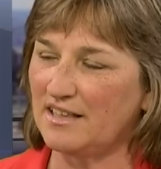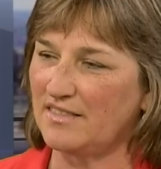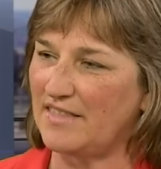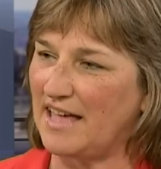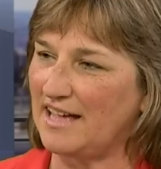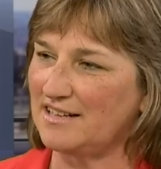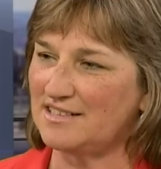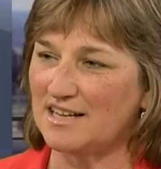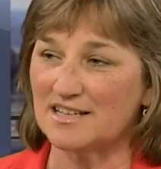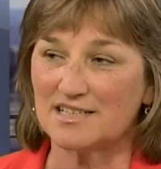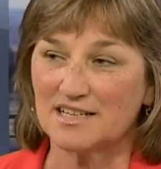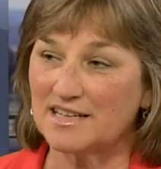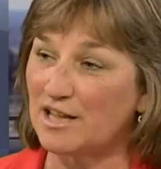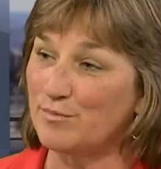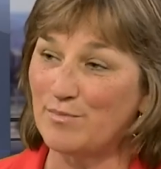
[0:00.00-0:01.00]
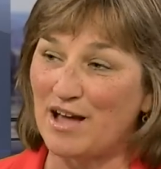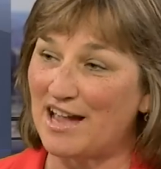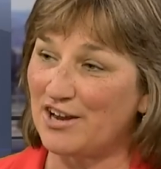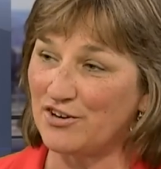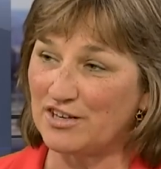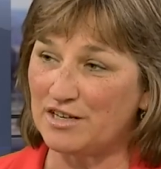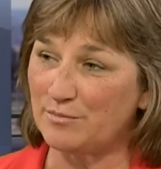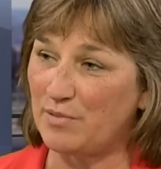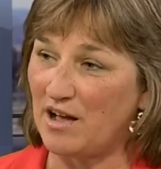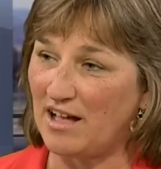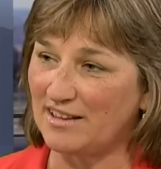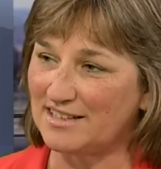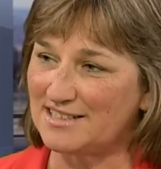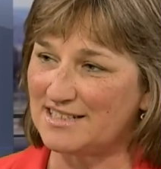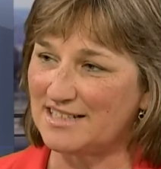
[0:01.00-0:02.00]
that doesn't get mired in
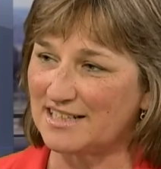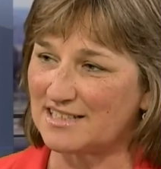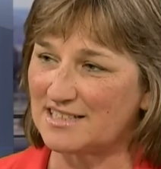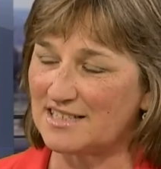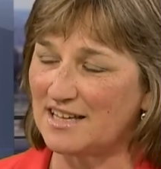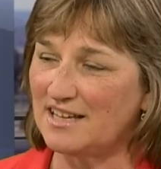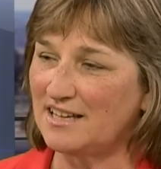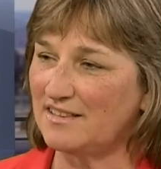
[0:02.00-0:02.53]
politics,